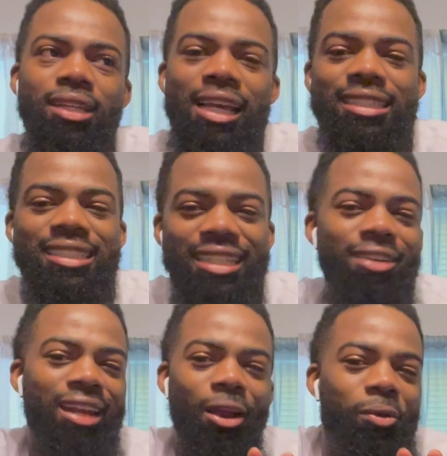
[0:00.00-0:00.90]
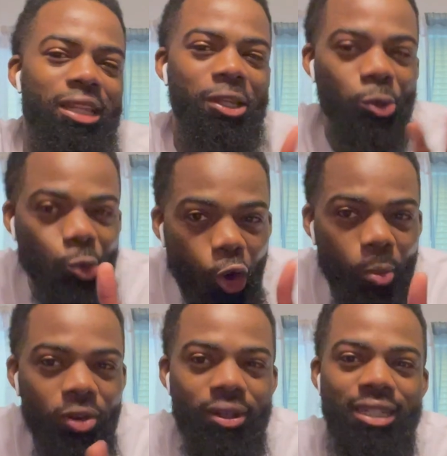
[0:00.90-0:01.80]
it's still not really
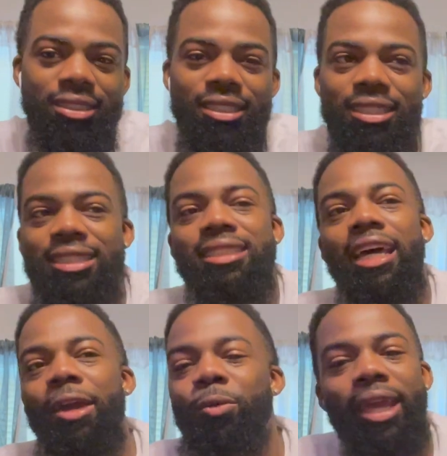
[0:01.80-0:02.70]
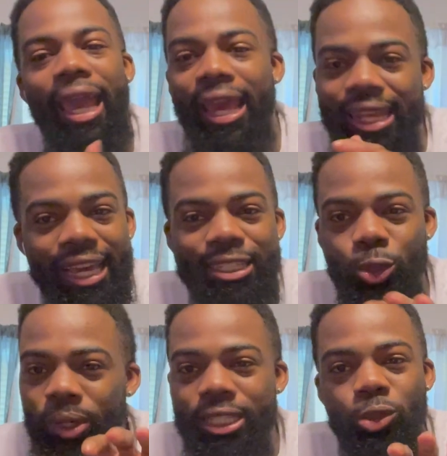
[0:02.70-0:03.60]
normal in a sense, because it's like, we can't get
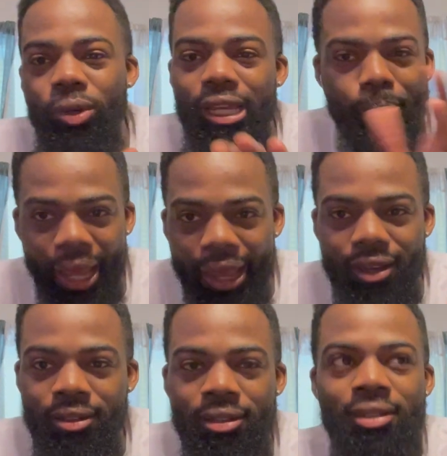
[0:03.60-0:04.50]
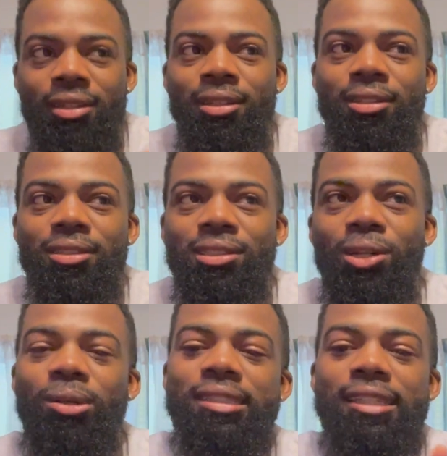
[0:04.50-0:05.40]
2020 back.
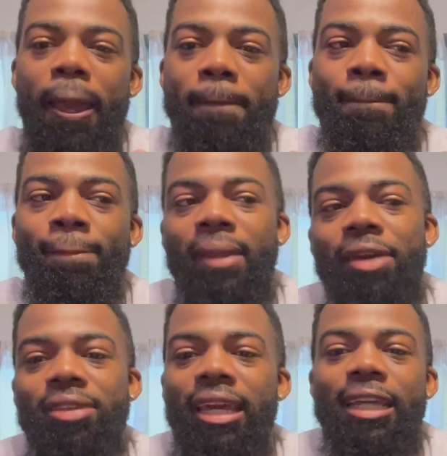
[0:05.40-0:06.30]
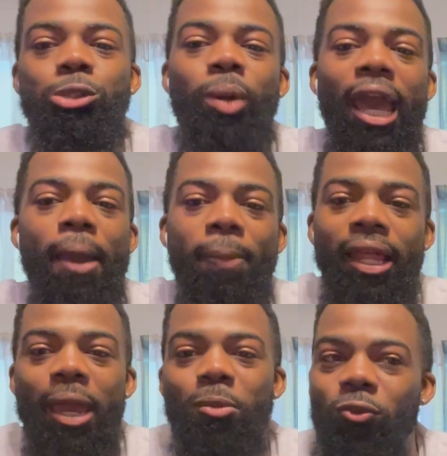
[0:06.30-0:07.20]
So it's like, everything that you had
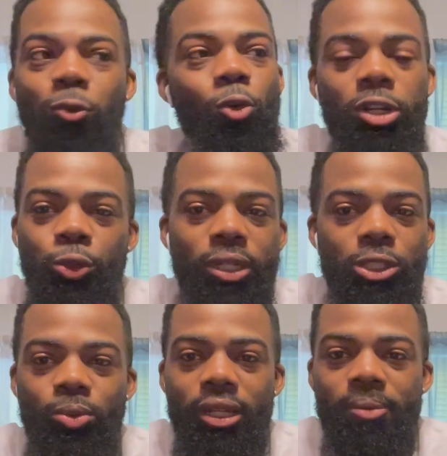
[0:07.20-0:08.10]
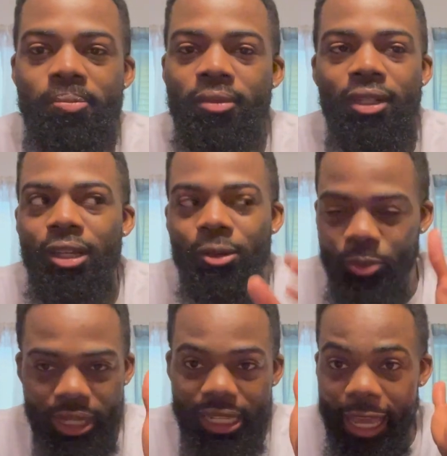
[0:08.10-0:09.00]
planned before 2020,
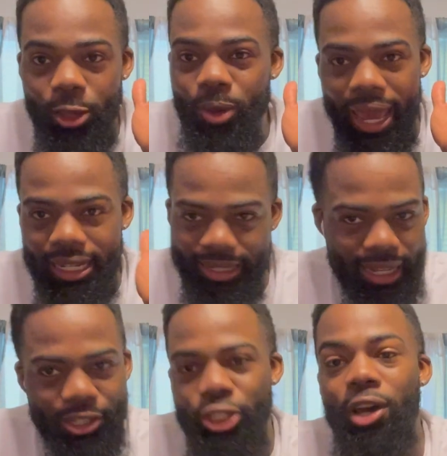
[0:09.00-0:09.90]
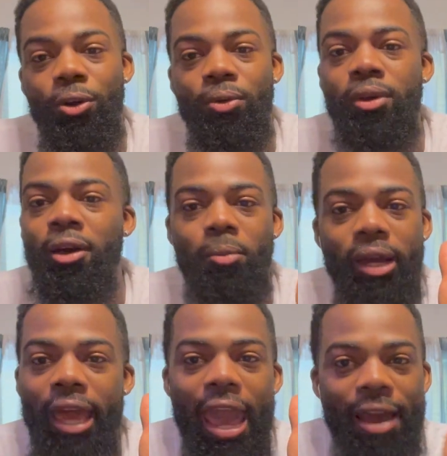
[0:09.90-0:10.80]
like, you had it set in stone.
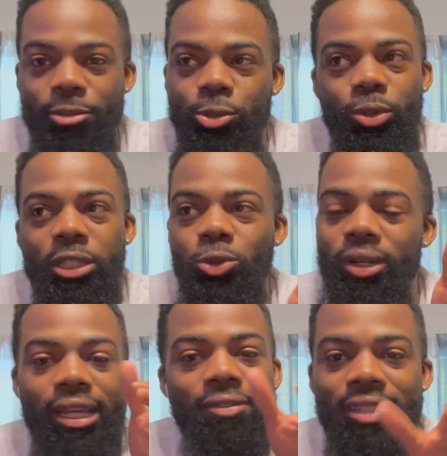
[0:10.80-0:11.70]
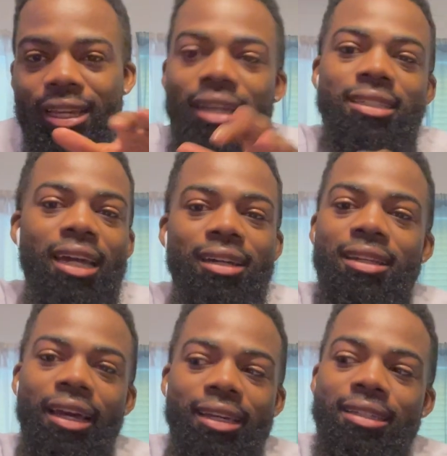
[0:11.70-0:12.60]
But after 2020, everything just kind of
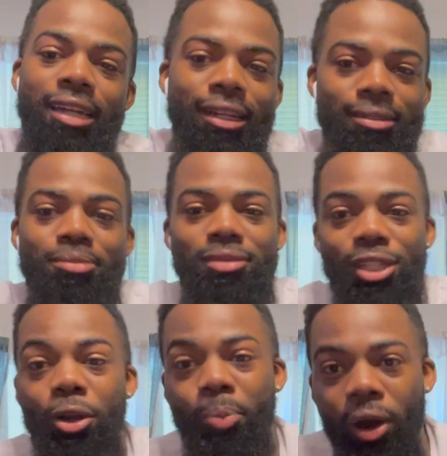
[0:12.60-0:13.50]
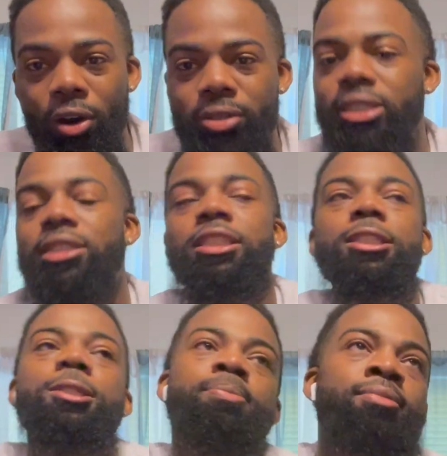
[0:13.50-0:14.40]
like, it kind of took a pause in a
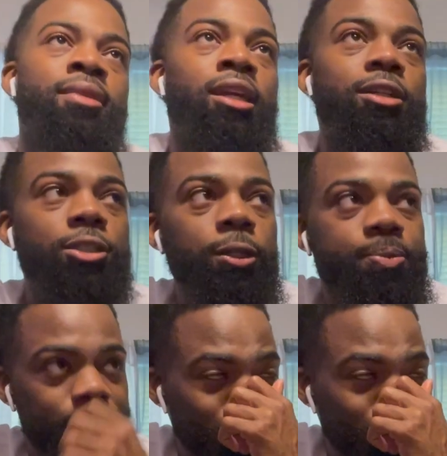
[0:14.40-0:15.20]
sense. So